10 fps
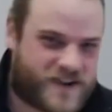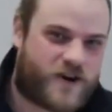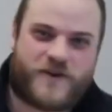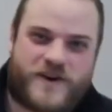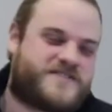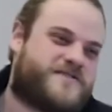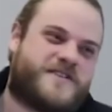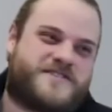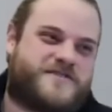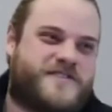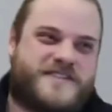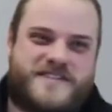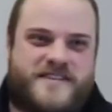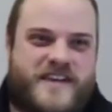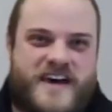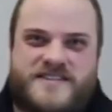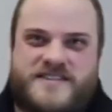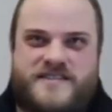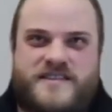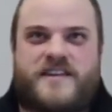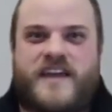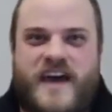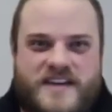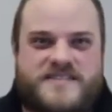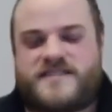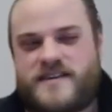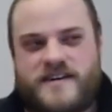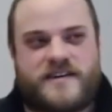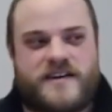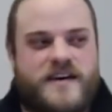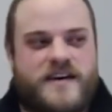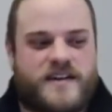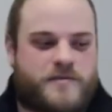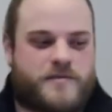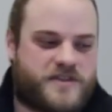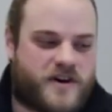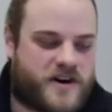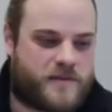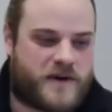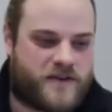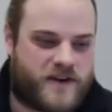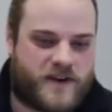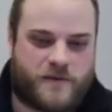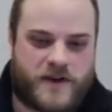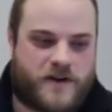the last thing to be thought about, right?